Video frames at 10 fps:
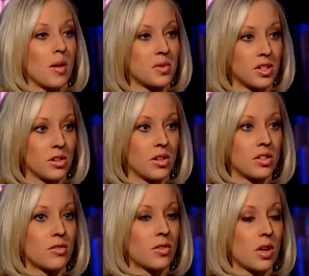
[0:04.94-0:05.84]

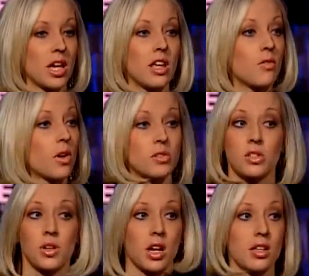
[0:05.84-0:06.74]
popsicles, any
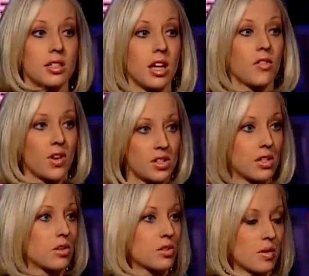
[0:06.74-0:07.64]
frozen treat on a stick,
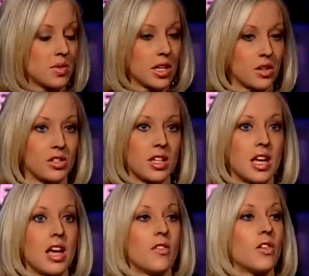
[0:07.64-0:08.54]
fudgesicles, creamsicles.
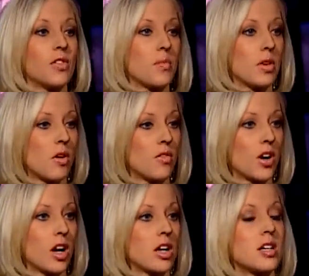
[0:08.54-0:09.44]
If you flip it
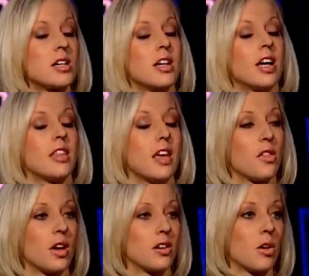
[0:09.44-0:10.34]
over, the
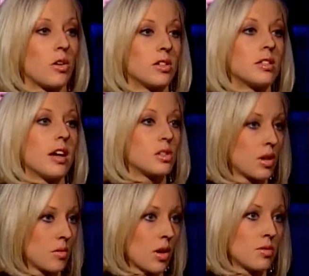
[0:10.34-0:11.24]
other end holds ice
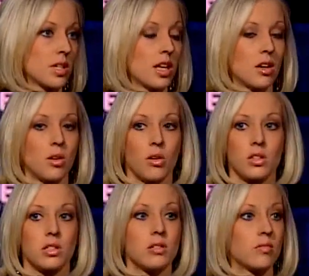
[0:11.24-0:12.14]
cream cones, and it
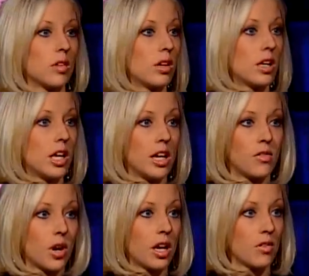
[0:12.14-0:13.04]
holds any
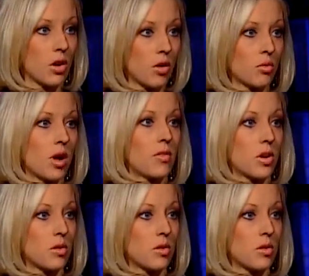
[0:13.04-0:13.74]
variety of cone, waffle